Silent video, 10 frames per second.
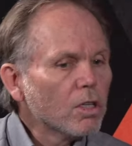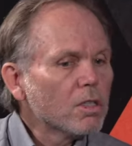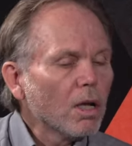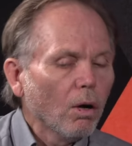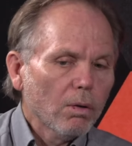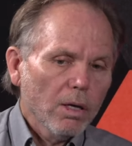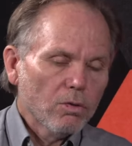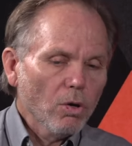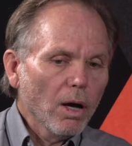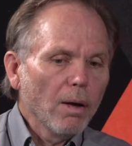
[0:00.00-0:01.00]
is, okay,
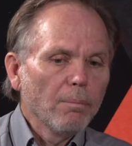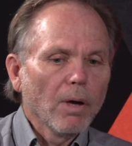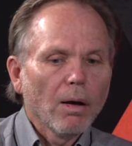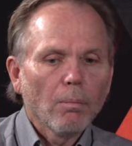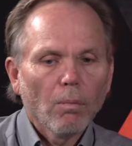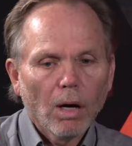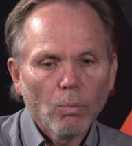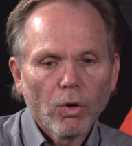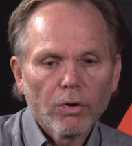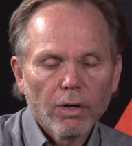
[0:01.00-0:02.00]
so I'm, I'm,
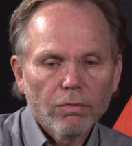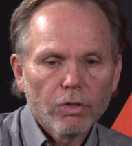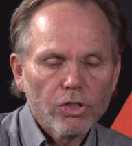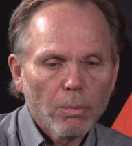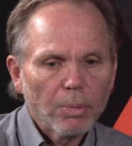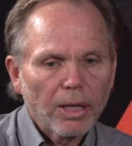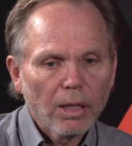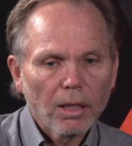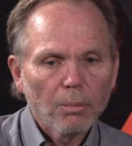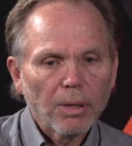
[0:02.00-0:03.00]
I'm wondering if we're jumping
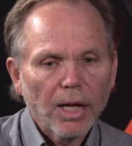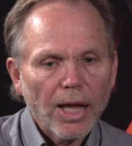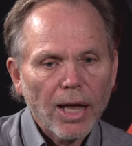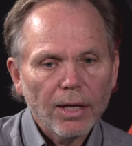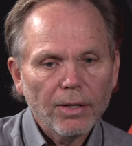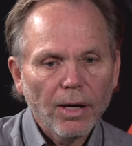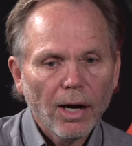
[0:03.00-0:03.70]
a little bit ahead.